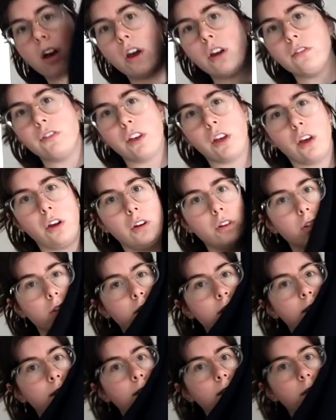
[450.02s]

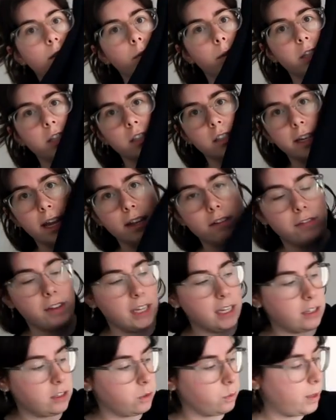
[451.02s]
overcoat, which is
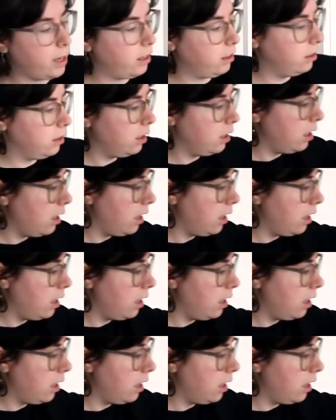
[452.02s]
navy as well,